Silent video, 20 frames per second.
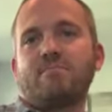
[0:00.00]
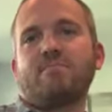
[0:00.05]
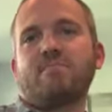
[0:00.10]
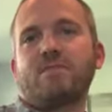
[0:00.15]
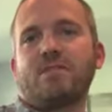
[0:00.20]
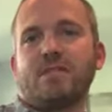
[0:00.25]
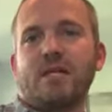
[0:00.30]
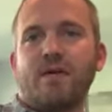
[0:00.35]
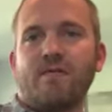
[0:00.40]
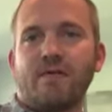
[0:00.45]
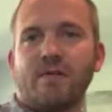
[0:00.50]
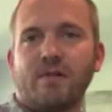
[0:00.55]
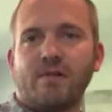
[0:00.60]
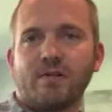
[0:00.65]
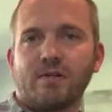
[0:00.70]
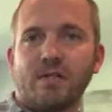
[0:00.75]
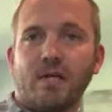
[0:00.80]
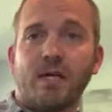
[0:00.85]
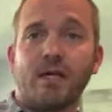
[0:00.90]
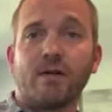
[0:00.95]
7
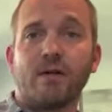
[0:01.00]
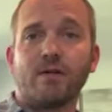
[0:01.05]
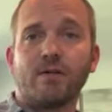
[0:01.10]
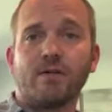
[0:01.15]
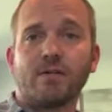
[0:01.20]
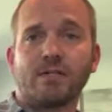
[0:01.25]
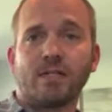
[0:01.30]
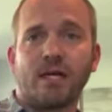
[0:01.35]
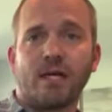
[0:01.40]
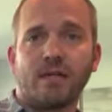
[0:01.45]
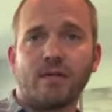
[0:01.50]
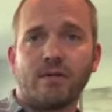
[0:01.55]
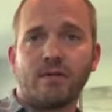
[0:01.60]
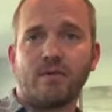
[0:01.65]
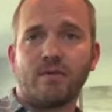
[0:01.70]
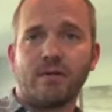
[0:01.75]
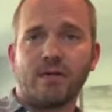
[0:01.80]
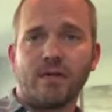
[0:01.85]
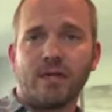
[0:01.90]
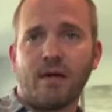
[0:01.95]
years later you decide
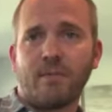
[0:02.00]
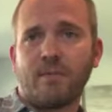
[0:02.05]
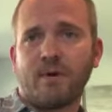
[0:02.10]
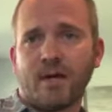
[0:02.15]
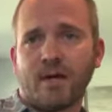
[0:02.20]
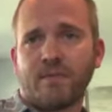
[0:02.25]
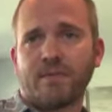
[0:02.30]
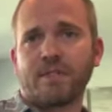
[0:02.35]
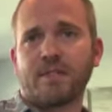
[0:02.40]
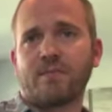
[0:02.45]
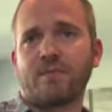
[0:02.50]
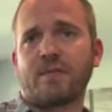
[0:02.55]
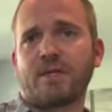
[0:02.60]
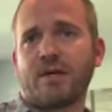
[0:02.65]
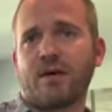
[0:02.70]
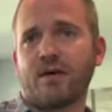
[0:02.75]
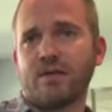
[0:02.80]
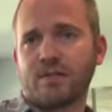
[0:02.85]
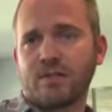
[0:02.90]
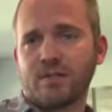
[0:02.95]
you need that money for something
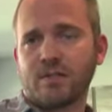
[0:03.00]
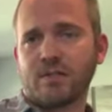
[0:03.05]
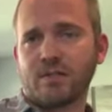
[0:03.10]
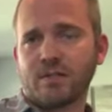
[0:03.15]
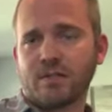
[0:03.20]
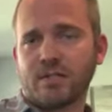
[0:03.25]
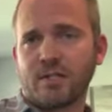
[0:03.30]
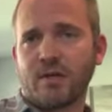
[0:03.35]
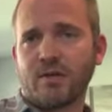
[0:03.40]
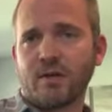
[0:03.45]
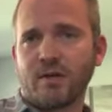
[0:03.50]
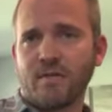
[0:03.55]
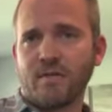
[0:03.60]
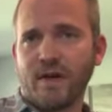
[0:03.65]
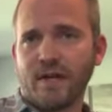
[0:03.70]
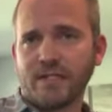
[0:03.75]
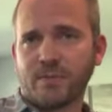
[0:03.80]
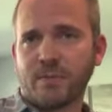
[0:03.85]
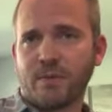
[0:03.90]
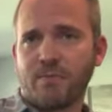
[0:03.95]
else and you're going to sell your
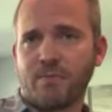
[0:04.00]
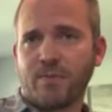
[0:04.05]
investment